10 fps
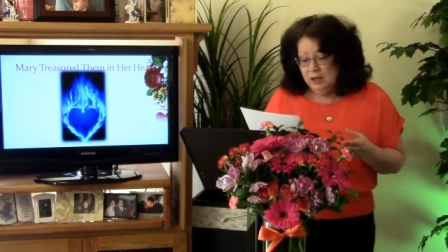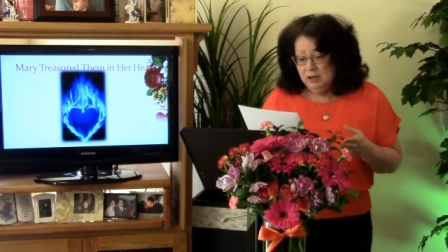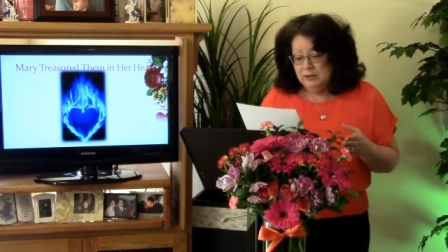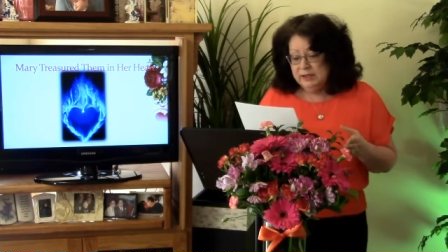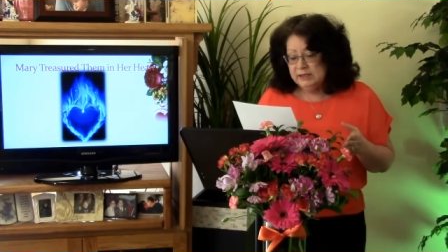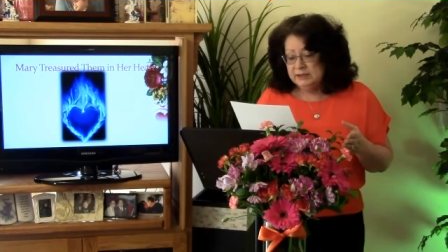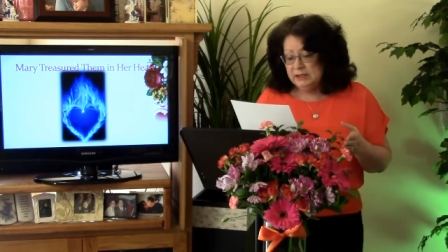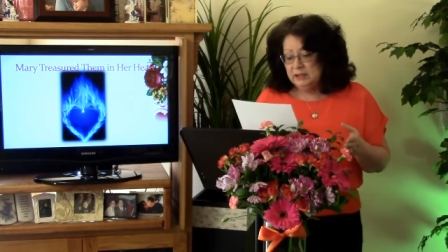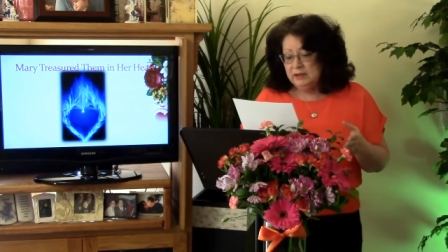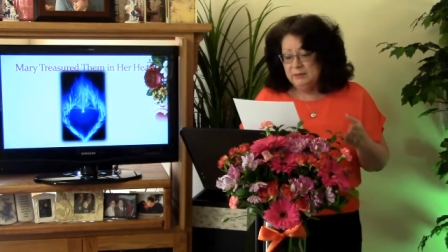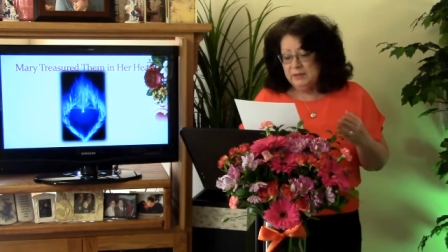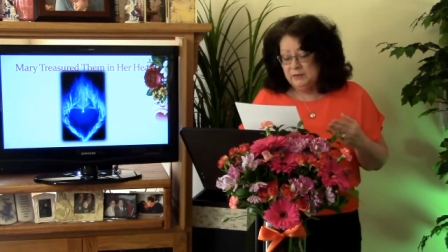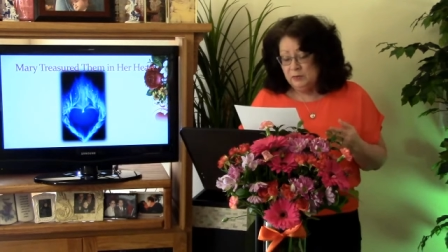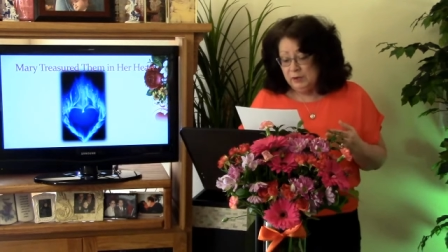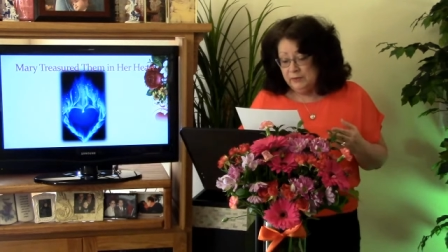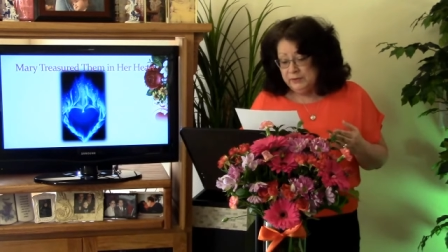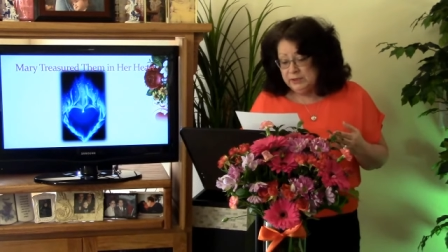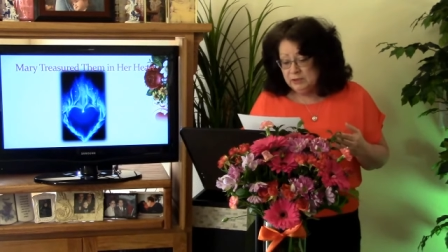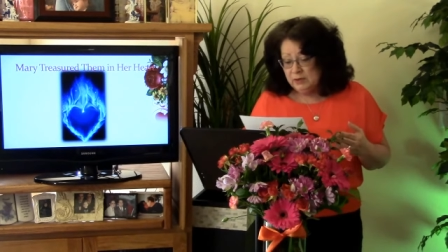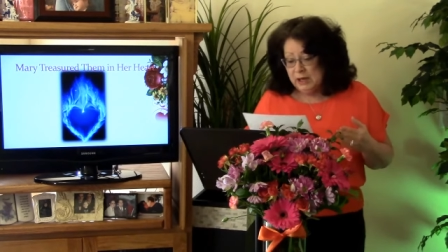Then he said to them, Therefore, every
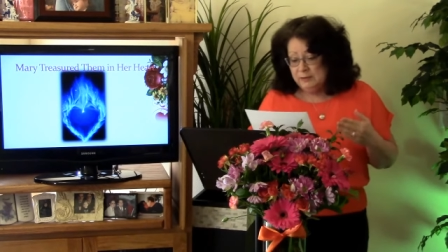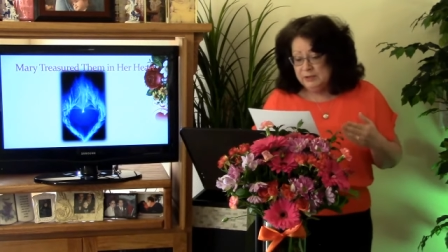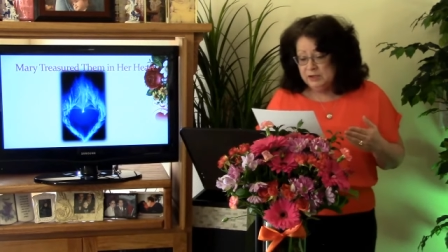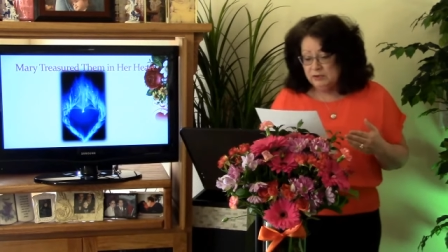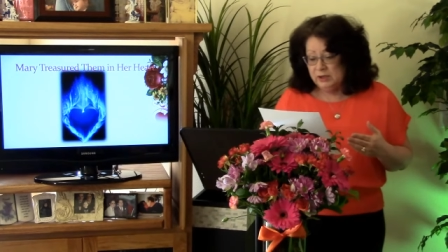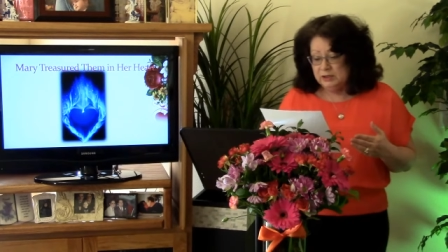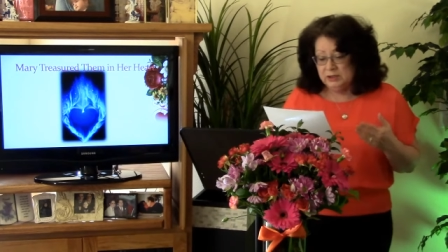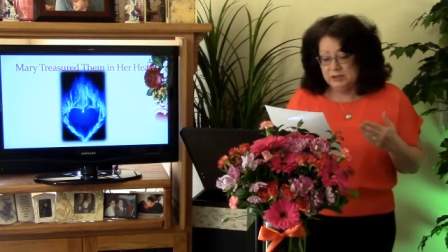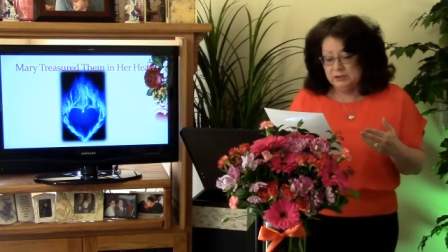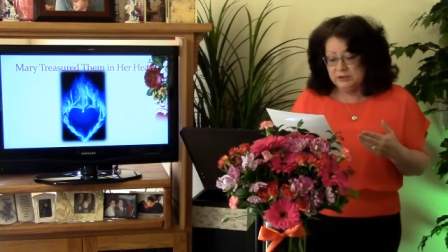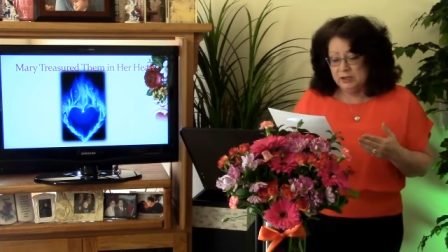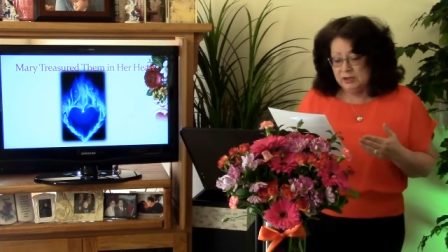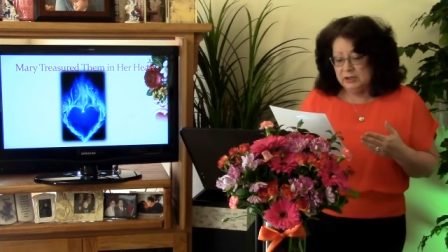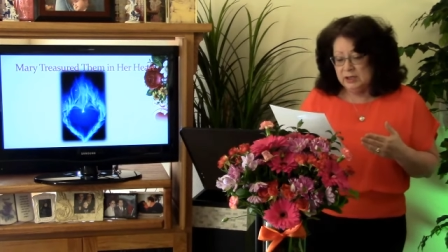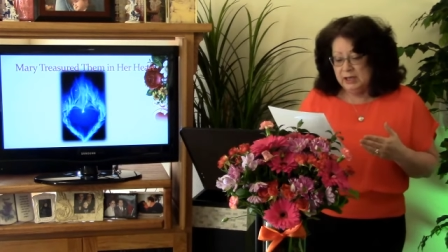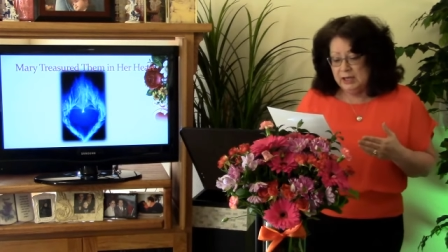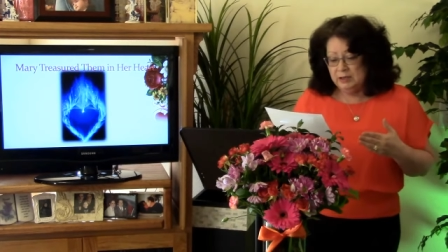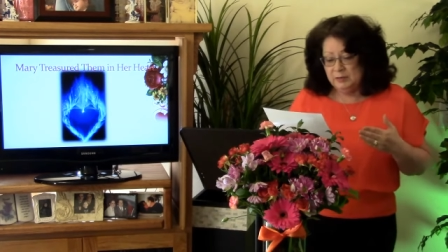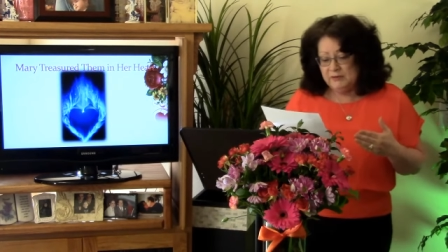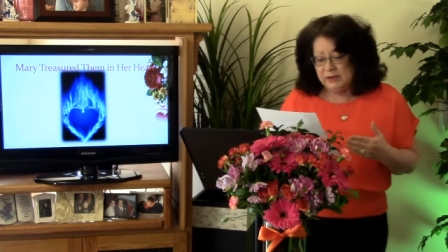scribe instructed concerning the
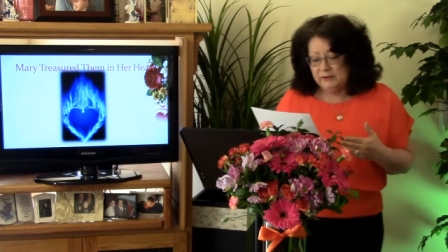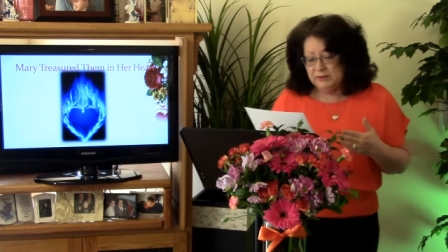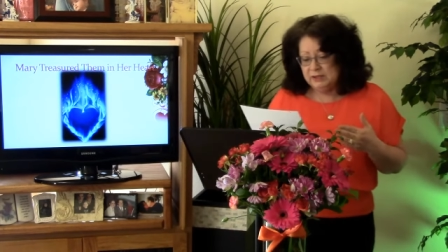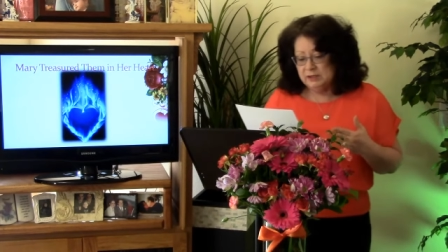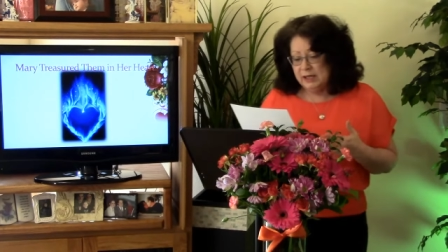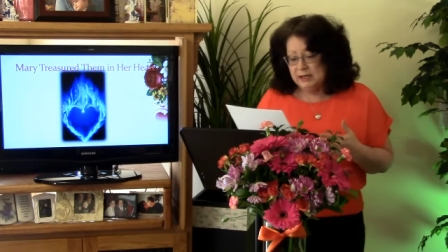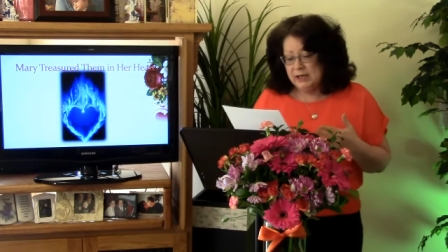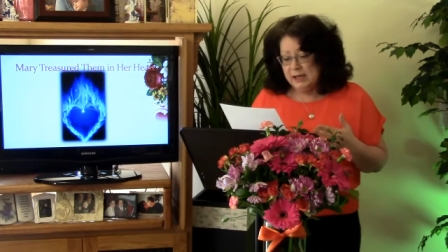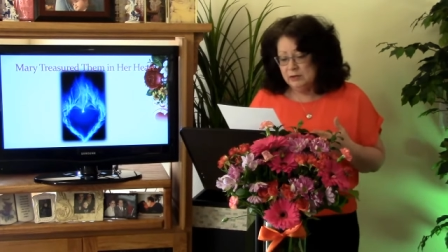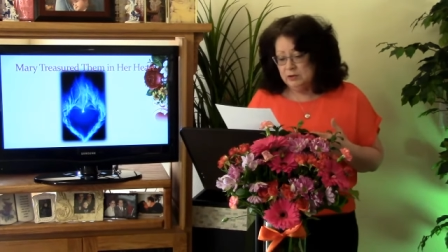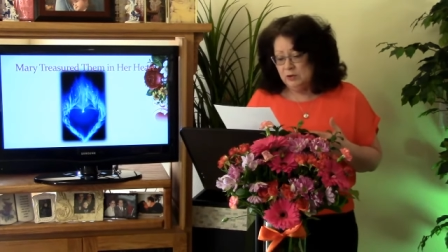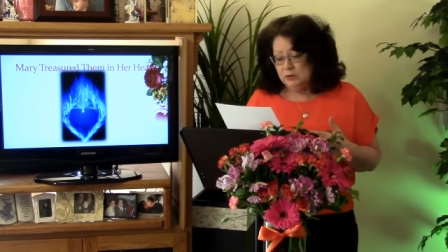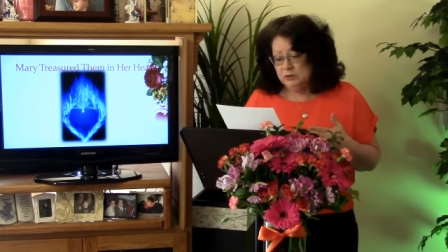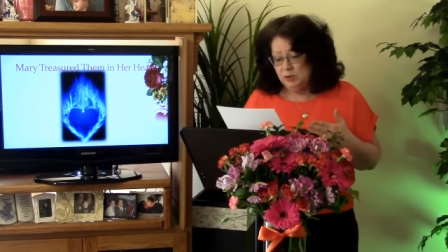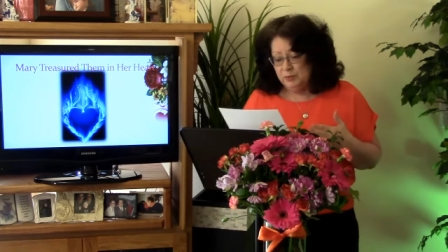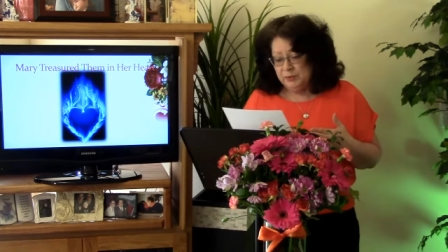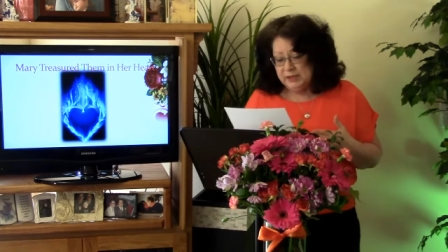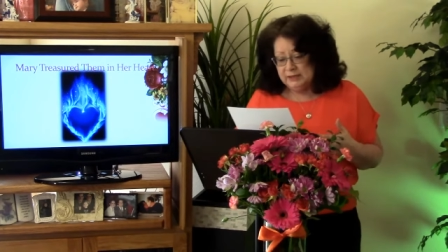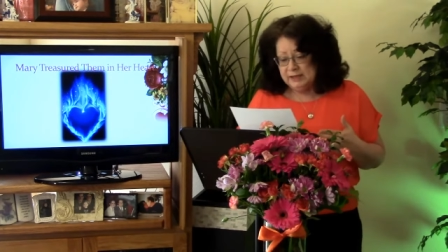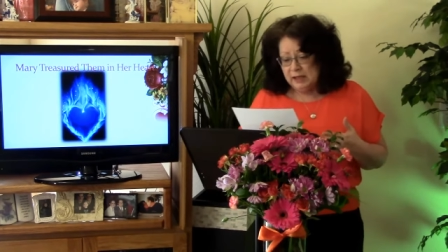kingdom of heaven is like a householder who
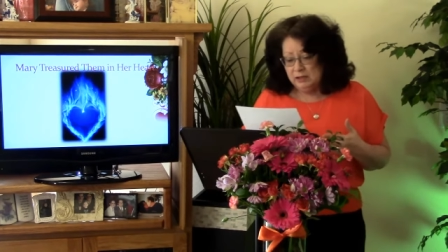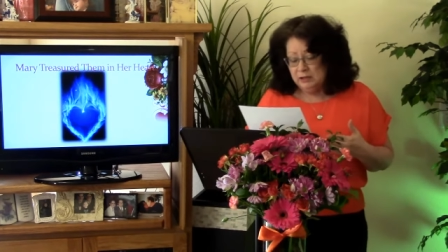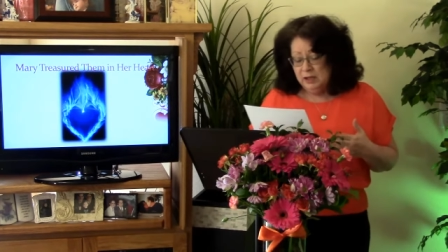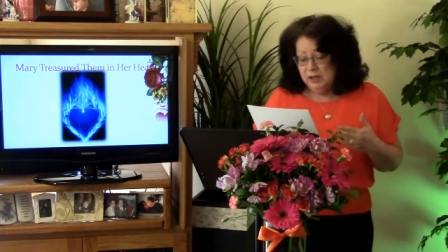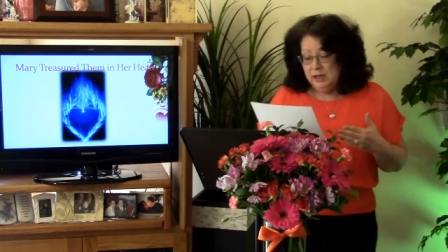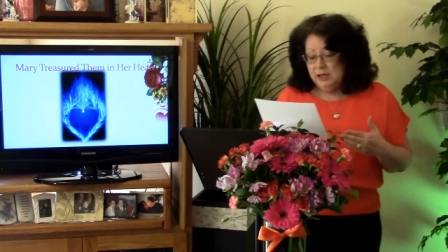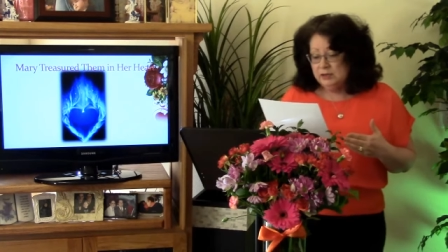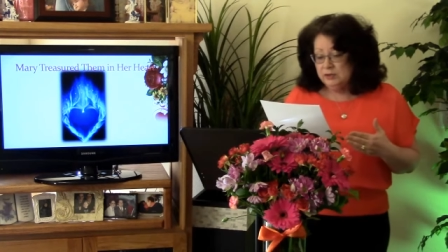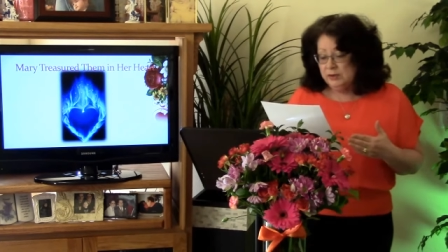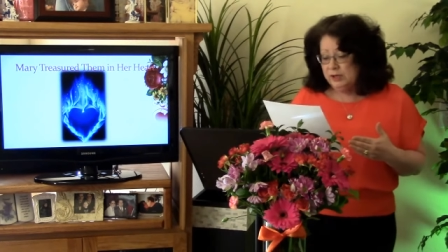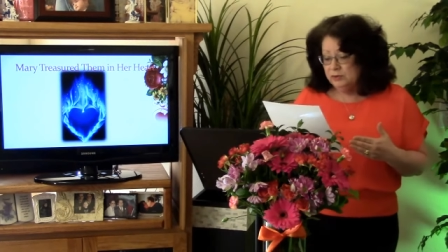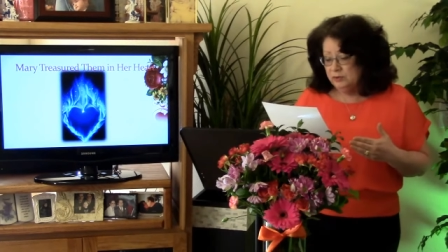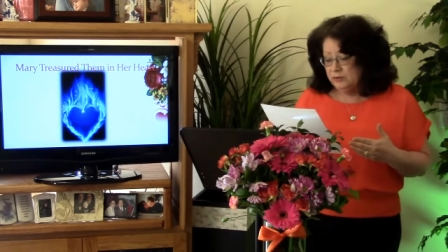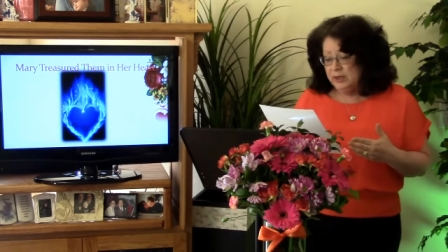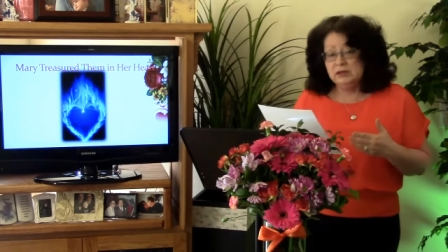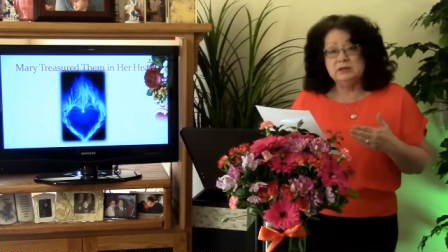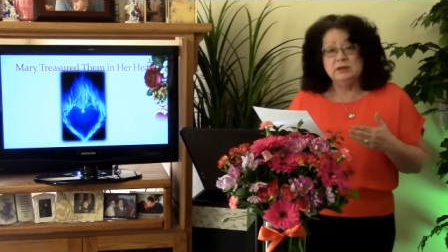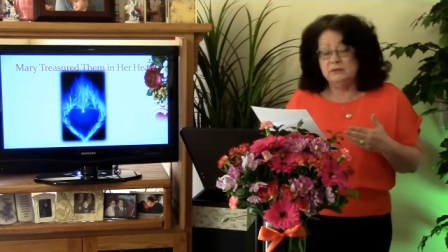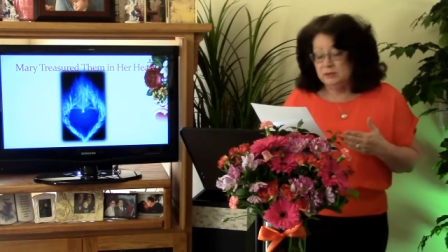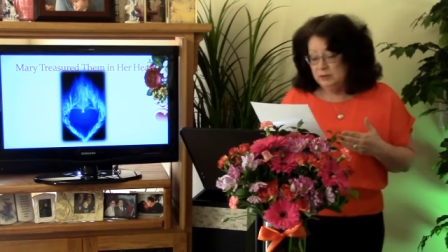brings out his treasure, things
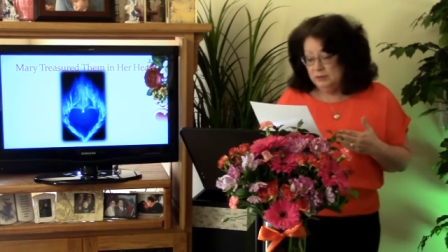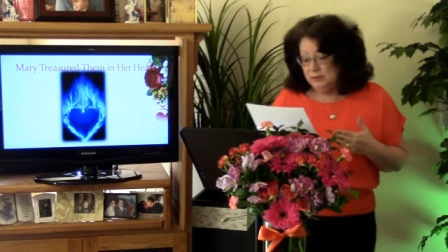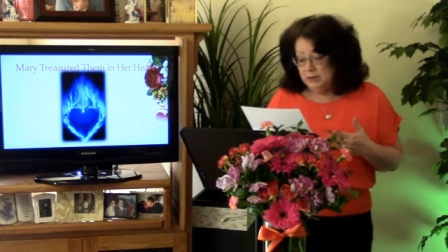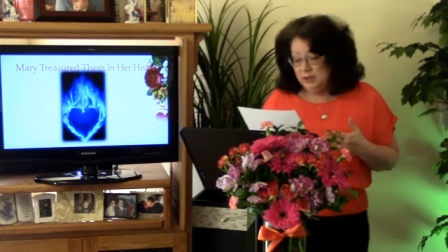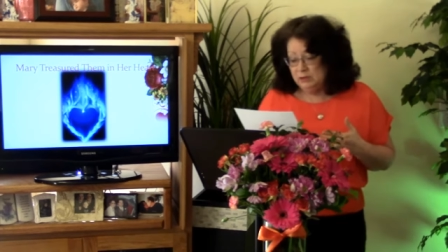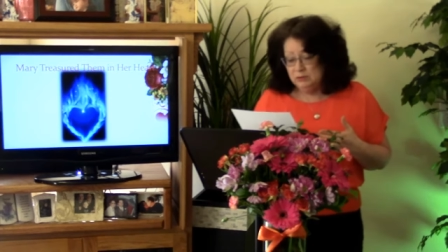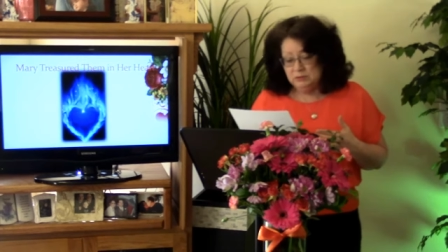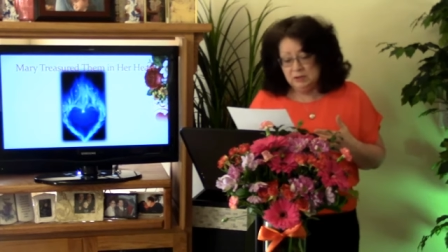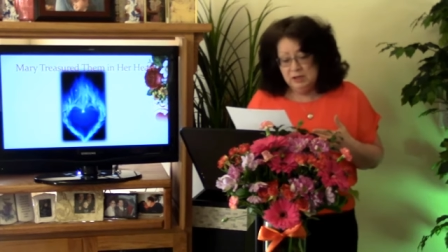of new and old.